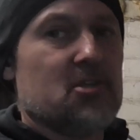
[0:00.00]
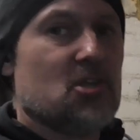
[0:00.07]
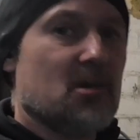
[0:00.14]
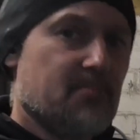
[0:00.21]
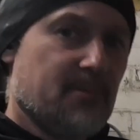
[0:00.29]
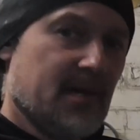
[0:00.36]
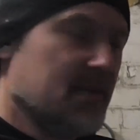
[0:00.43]

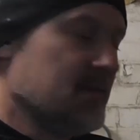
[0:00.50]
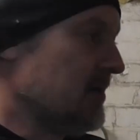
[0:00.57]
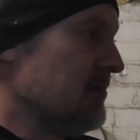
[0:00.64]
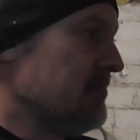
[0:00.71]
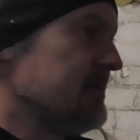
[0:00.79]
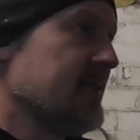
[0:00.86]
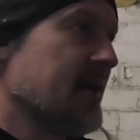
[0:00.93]
chip it, there
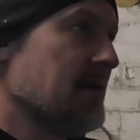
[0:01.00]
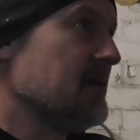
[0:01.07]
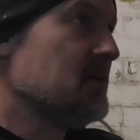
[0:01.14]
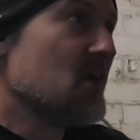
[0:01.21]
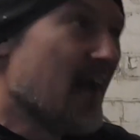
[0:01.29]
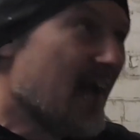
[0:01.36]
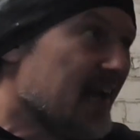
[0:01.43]
might be
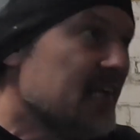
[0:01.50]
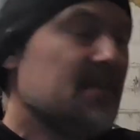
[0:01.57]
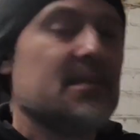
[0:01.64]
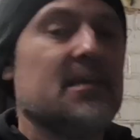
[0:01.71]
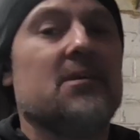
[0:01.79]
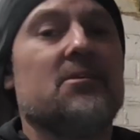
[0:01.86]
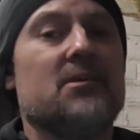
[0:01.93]
damage.
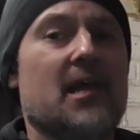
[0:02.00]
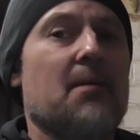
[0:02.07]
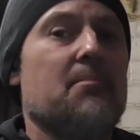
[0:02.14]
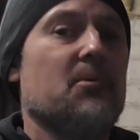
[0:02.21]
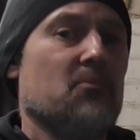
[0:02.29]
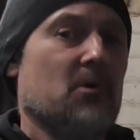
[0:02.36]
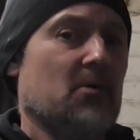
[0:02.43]
Anything could
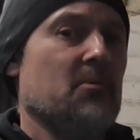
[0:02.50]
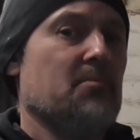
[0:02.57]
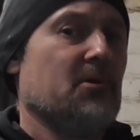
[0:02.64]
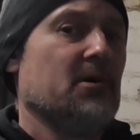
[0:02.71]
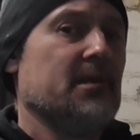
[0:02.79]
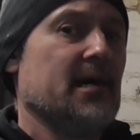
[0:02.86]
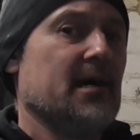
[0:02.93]
happen while we're
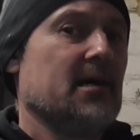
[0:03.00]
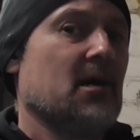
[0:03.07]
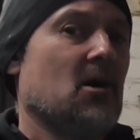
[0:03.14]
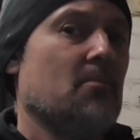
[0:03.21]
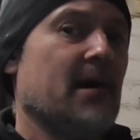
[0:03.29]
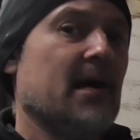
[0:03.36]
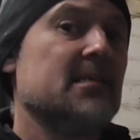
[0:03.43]
putting that
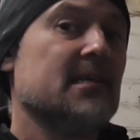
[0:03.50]
car back